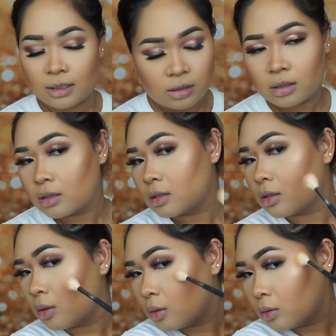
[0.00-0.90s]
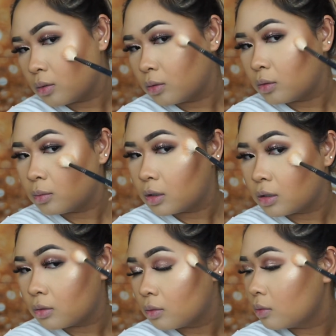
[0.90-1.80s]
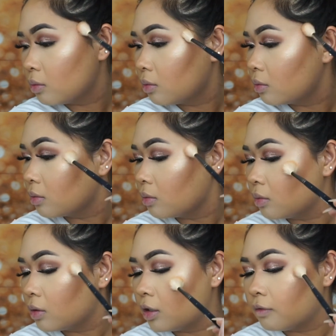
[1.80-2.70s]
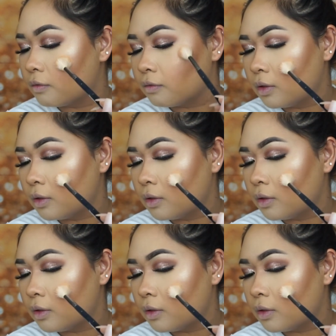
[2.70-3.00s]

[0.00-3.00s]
It's so beautiful.